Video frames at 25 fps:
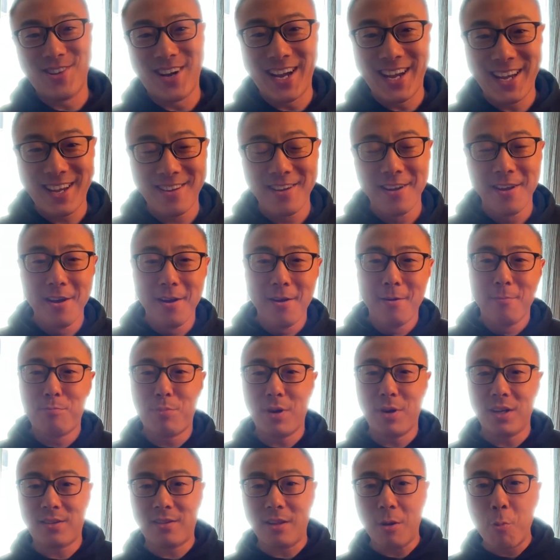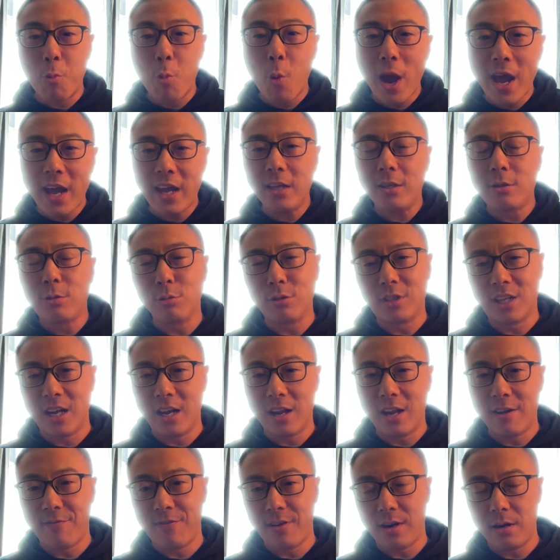Right? But the way to
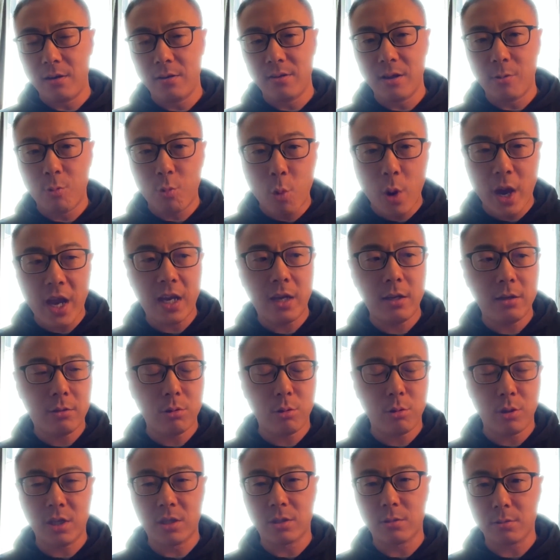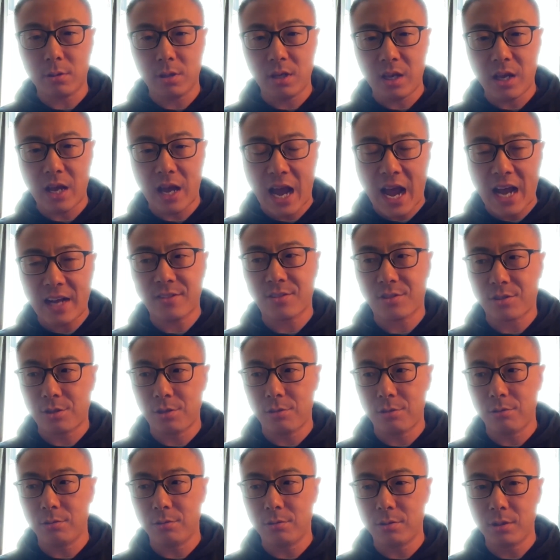deliver, the way to
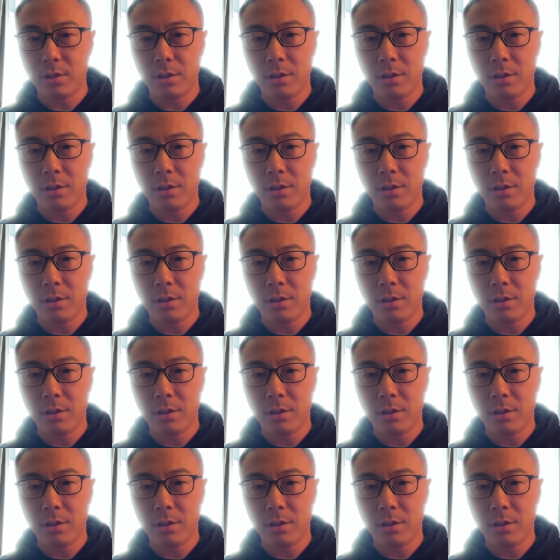execute,